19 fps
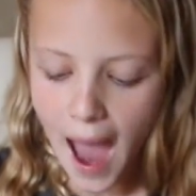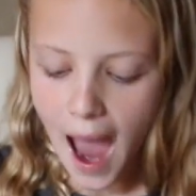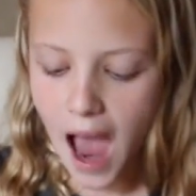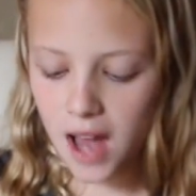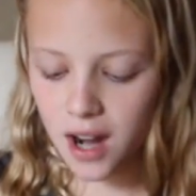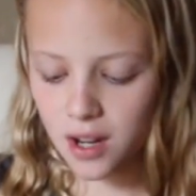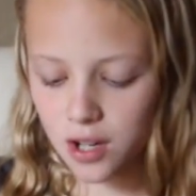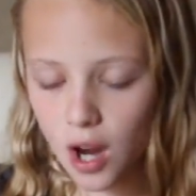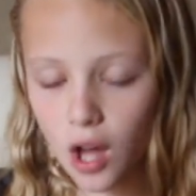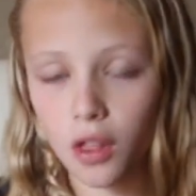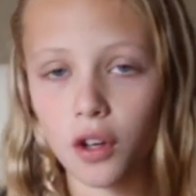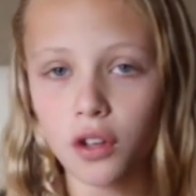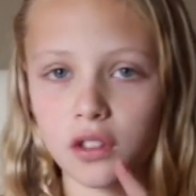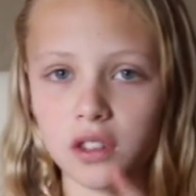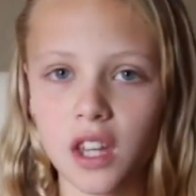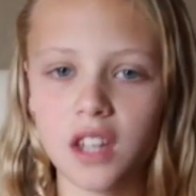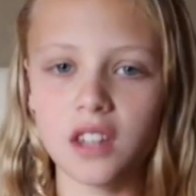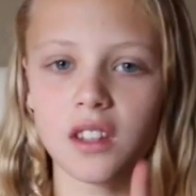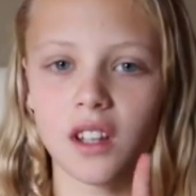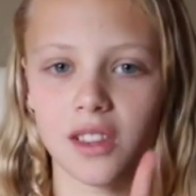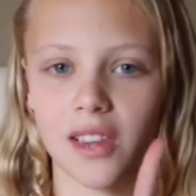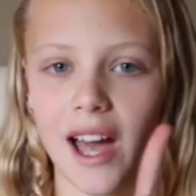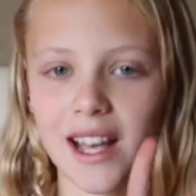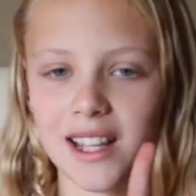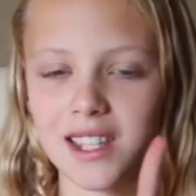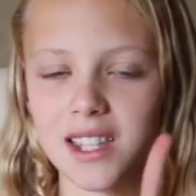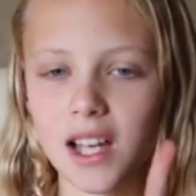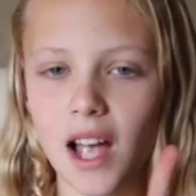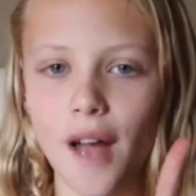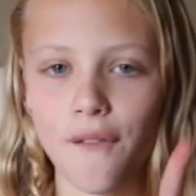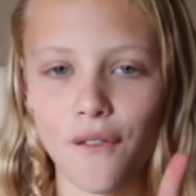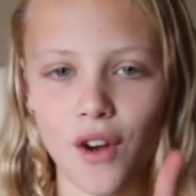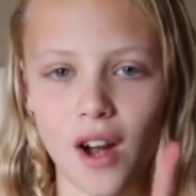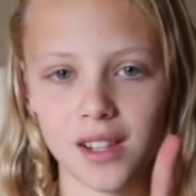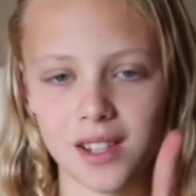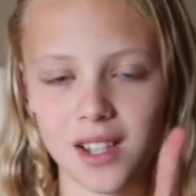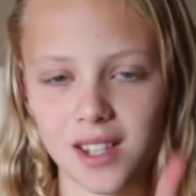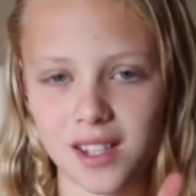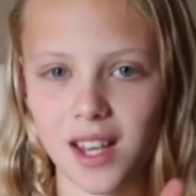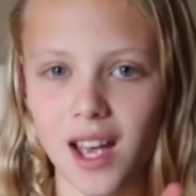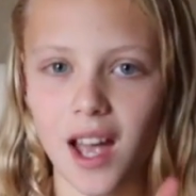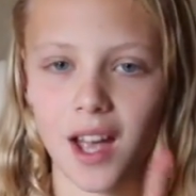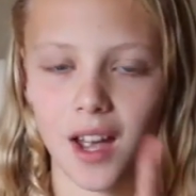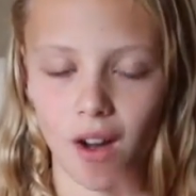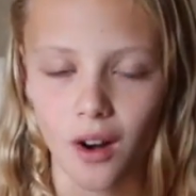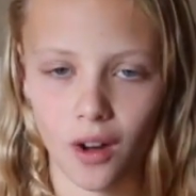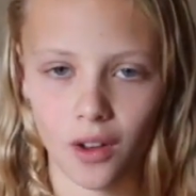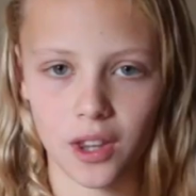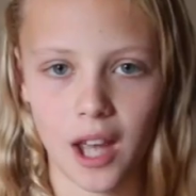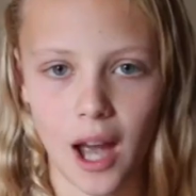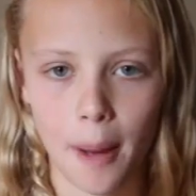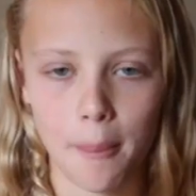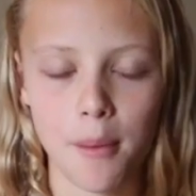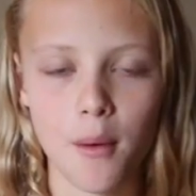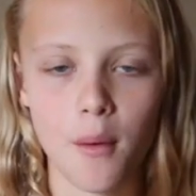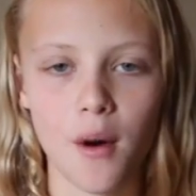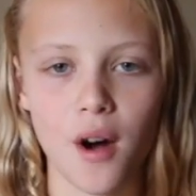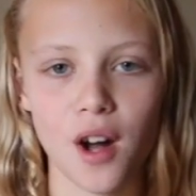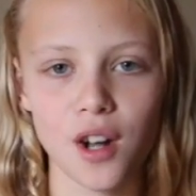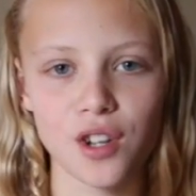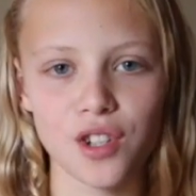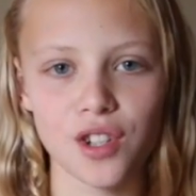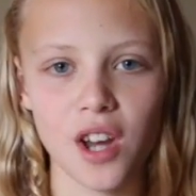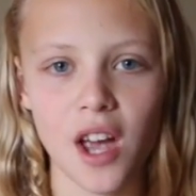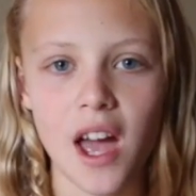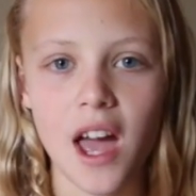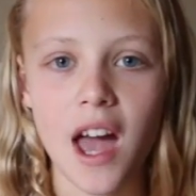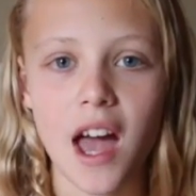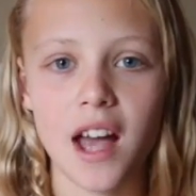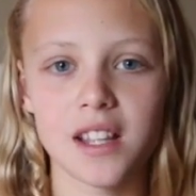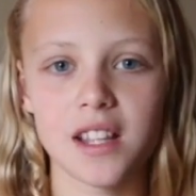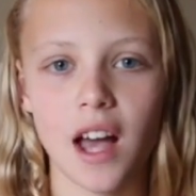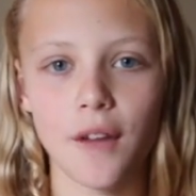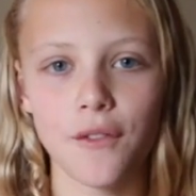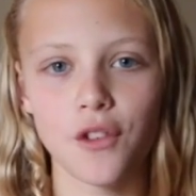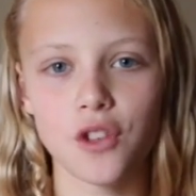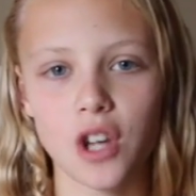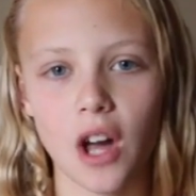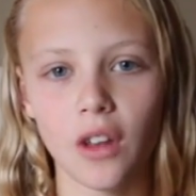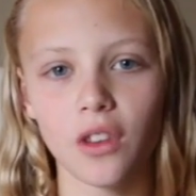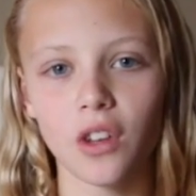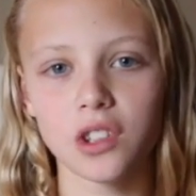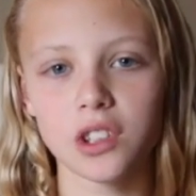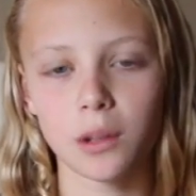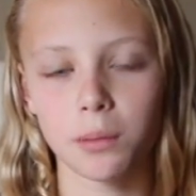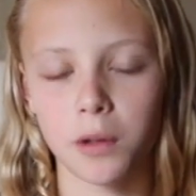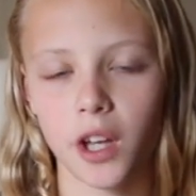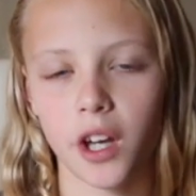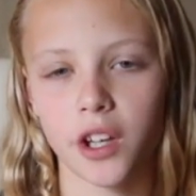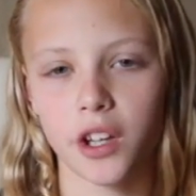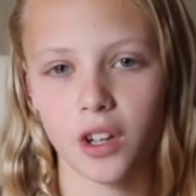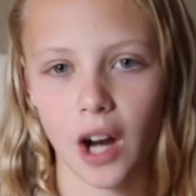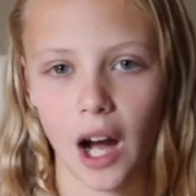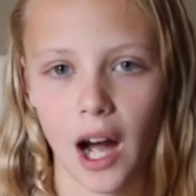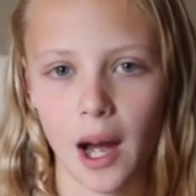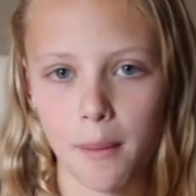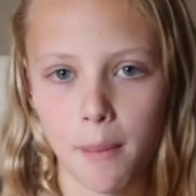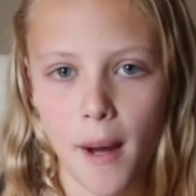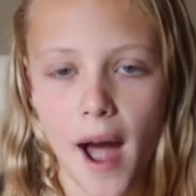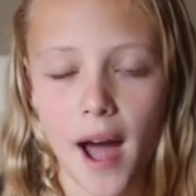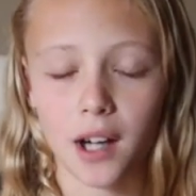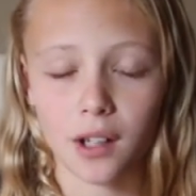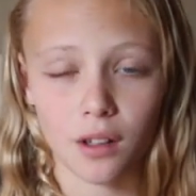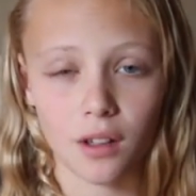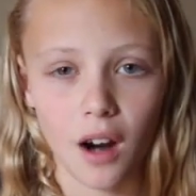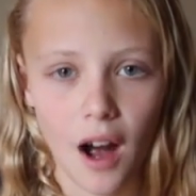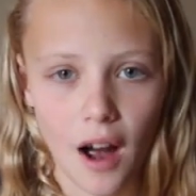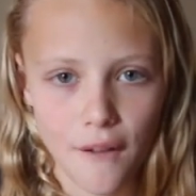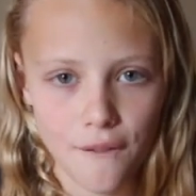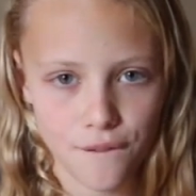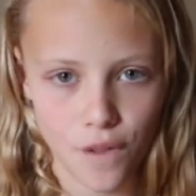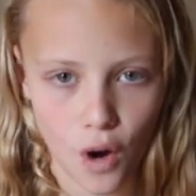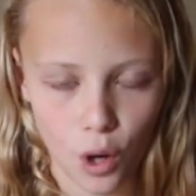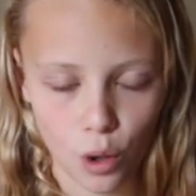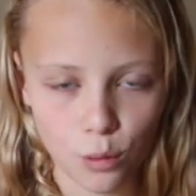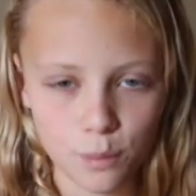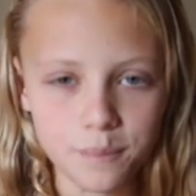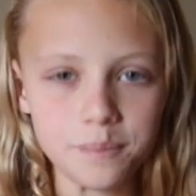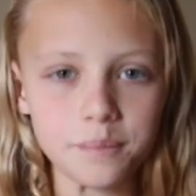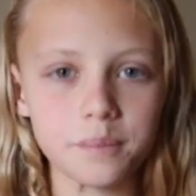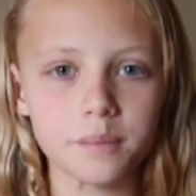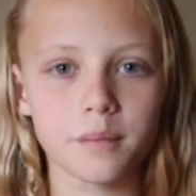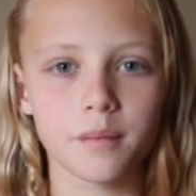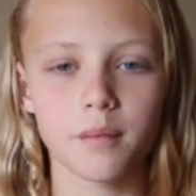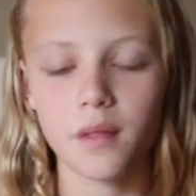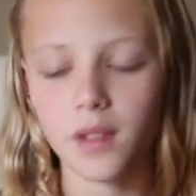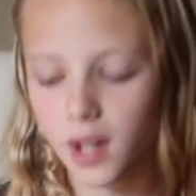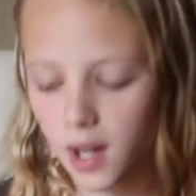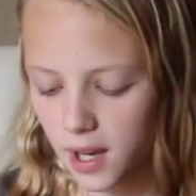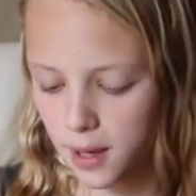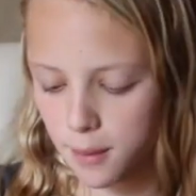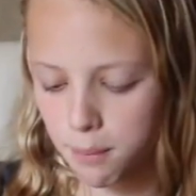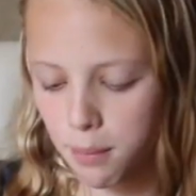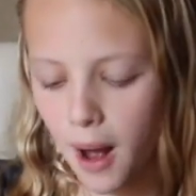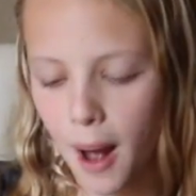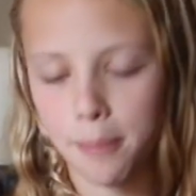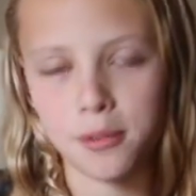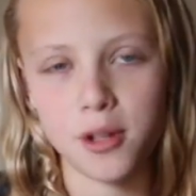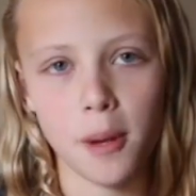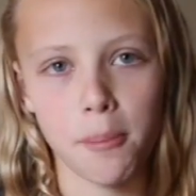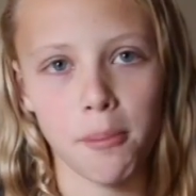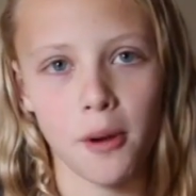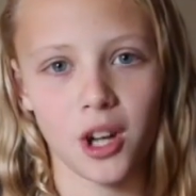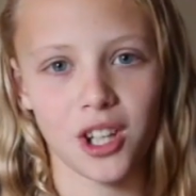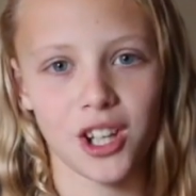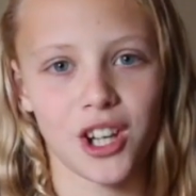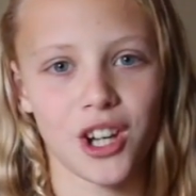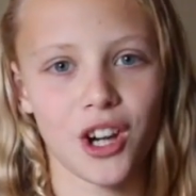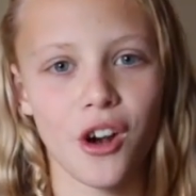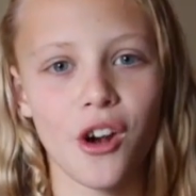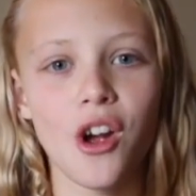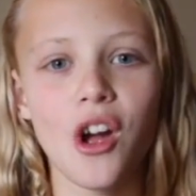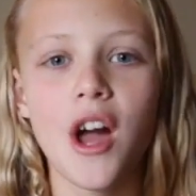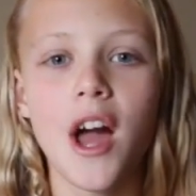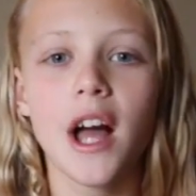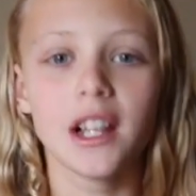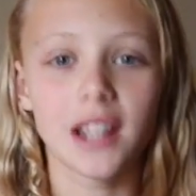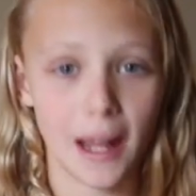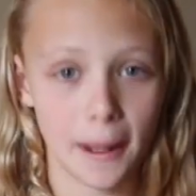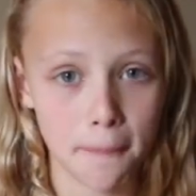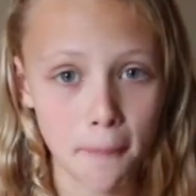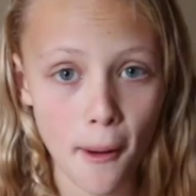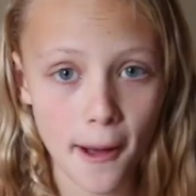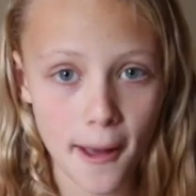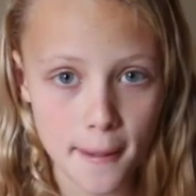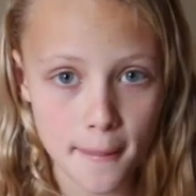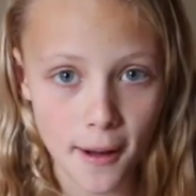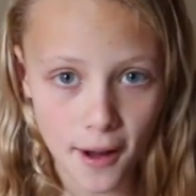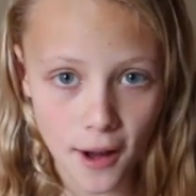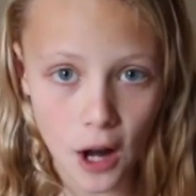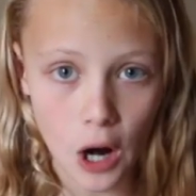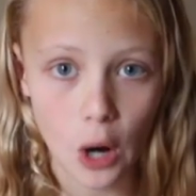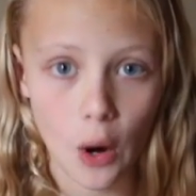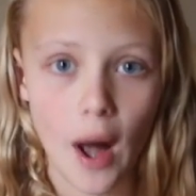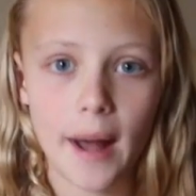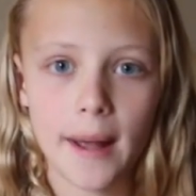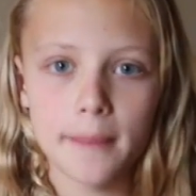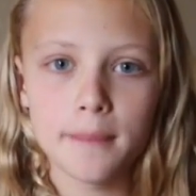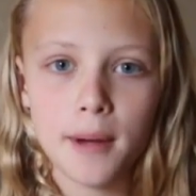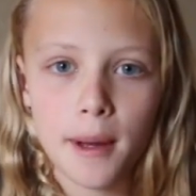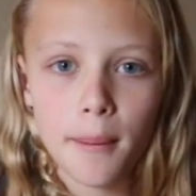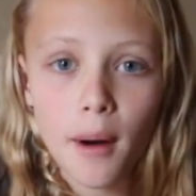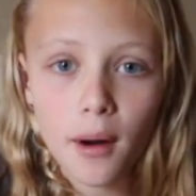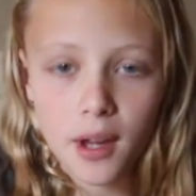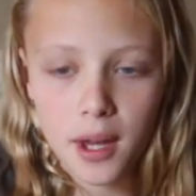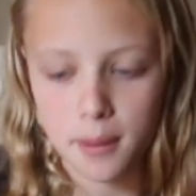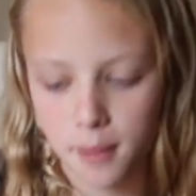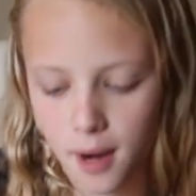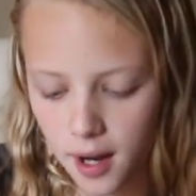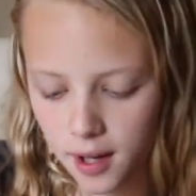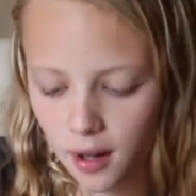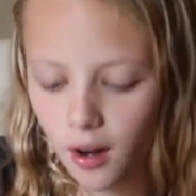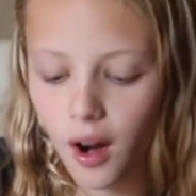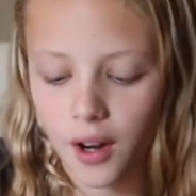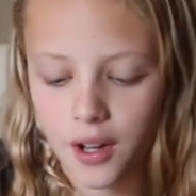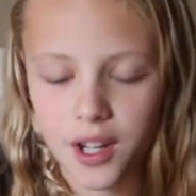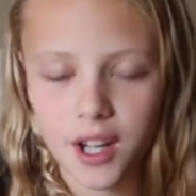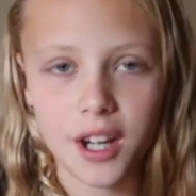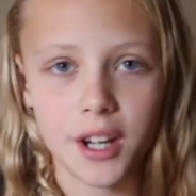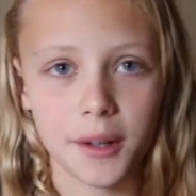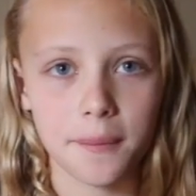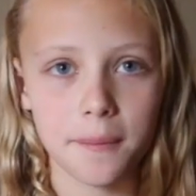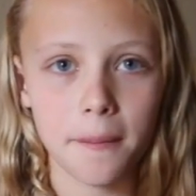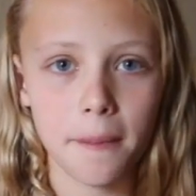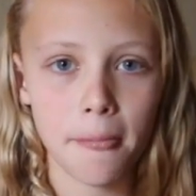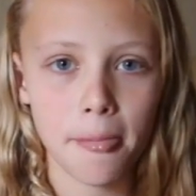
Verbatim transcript: And another thing, the last thing I forgot to say on the Apple Watch is that if you download something on your iPad or iPhone, it pops up on here, like Pokemon Go. I can play Pokemon on here.